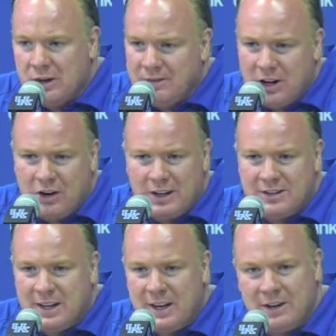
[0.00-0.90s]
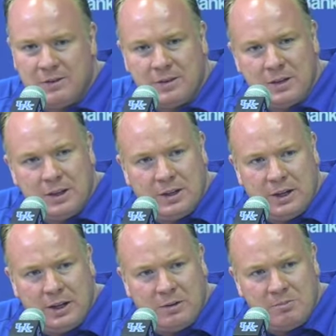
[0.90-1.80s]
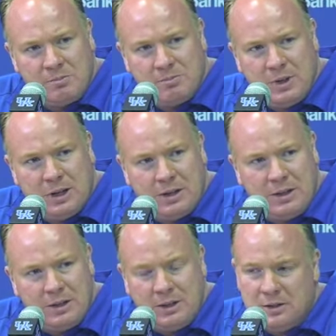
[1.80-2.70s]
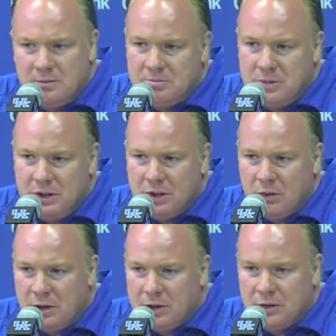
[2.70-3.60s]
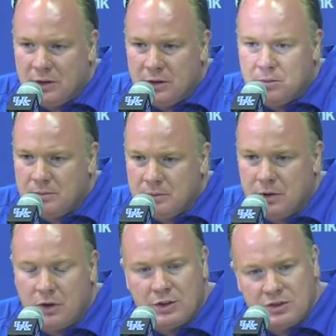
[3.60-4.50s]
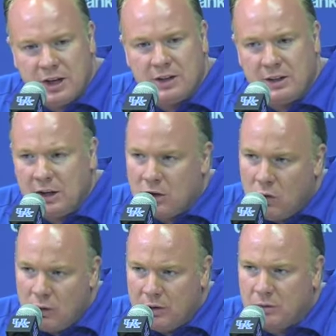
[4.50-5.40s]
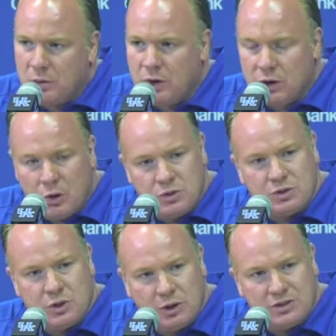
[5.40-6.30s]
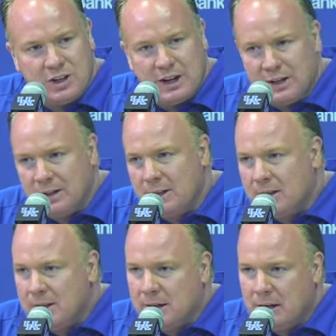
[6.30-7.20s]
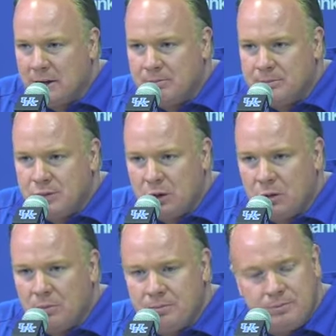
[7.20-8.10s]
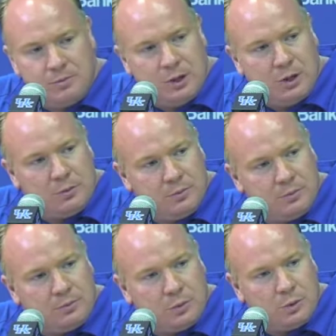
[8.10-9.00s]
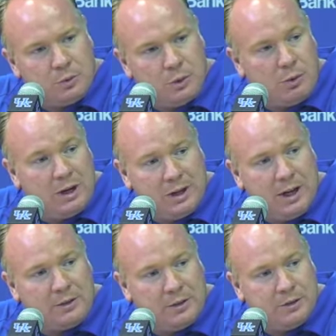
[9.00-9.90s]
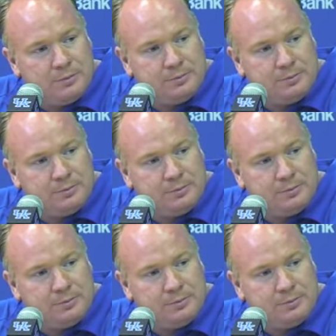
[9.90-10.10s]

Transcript: very attentive, and you know, they're excited to get going. The coaches are excited. So, you know, we're ready to get out there.